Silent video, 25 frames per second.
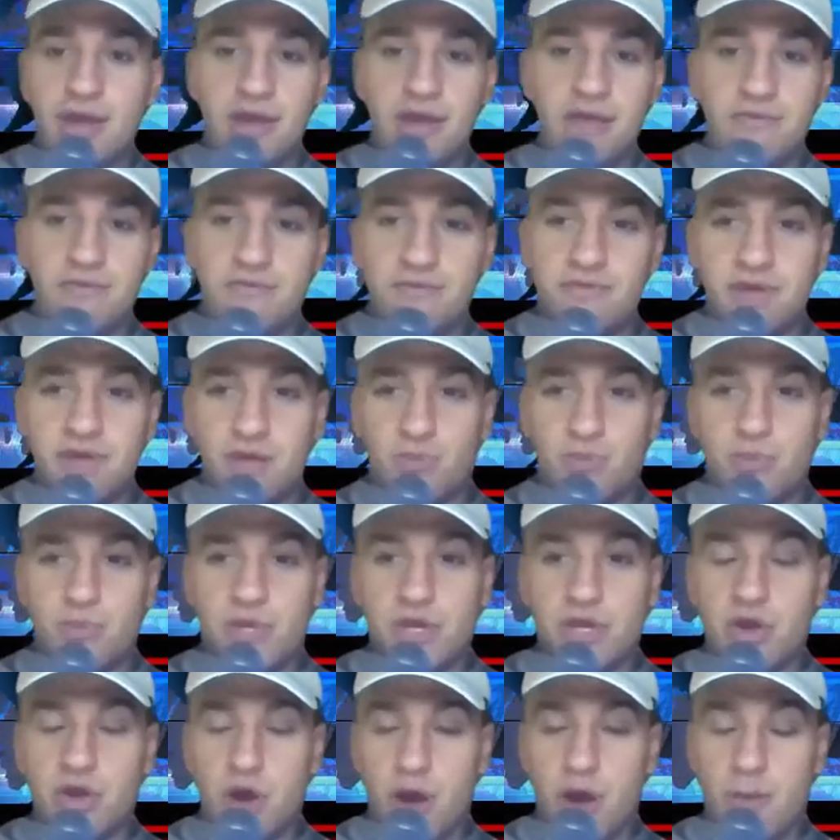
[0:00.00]
if it
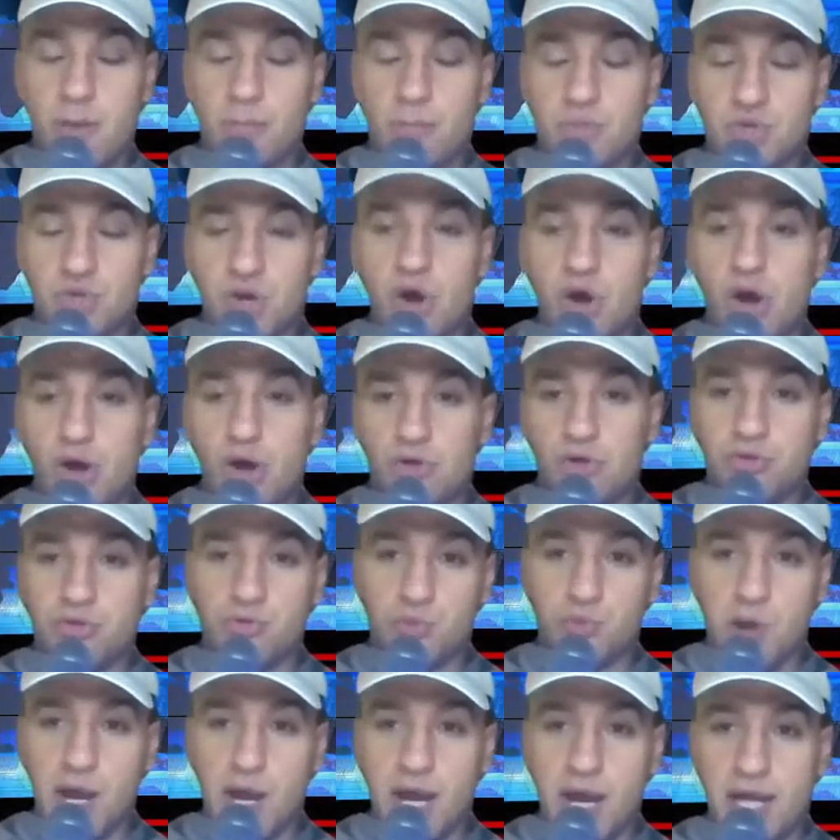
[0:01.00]
becomes
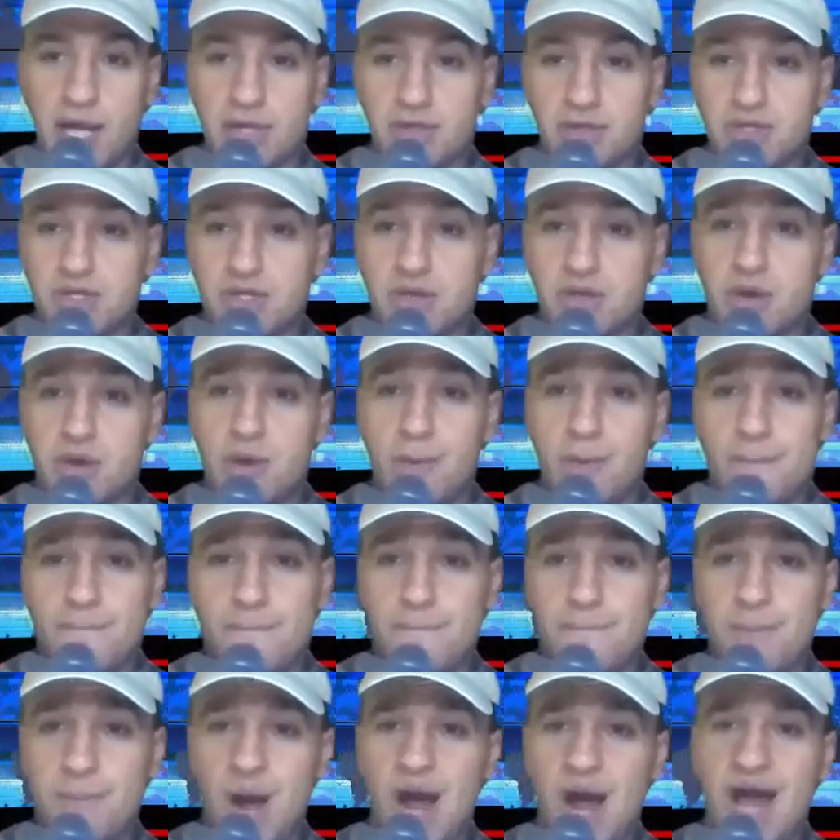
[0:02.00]
authorized
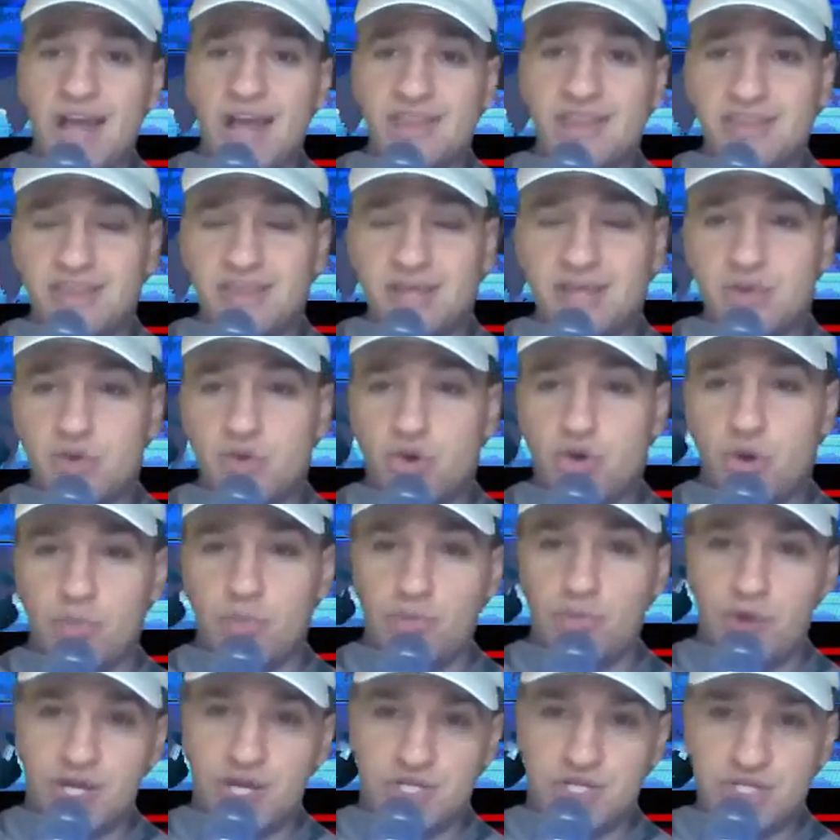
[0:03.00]
by these
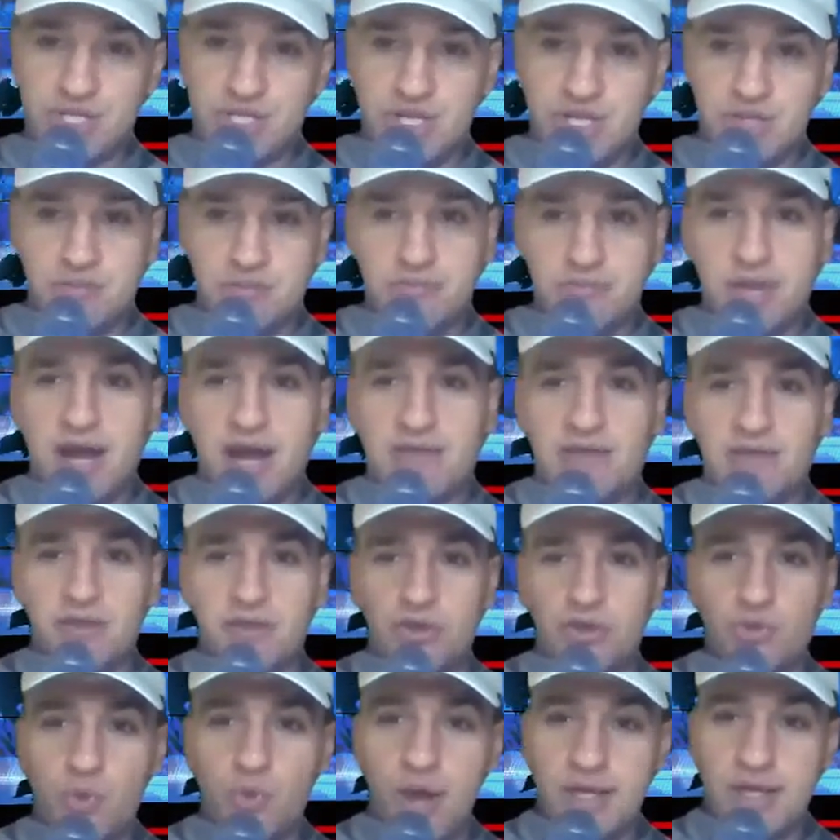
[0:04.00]
corporations and by
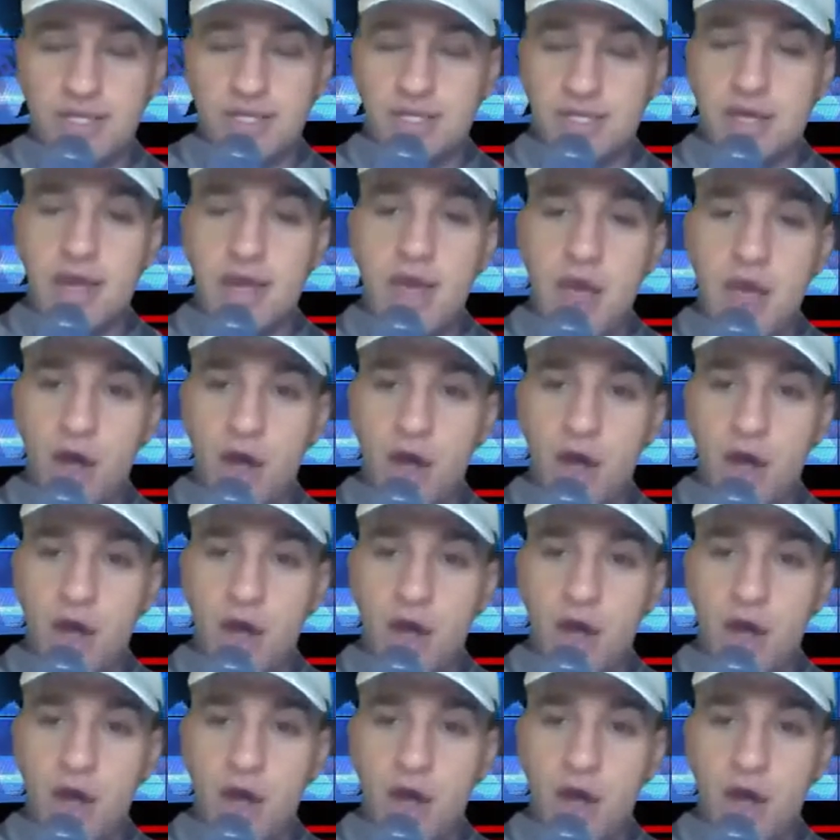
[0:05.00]
the U.S.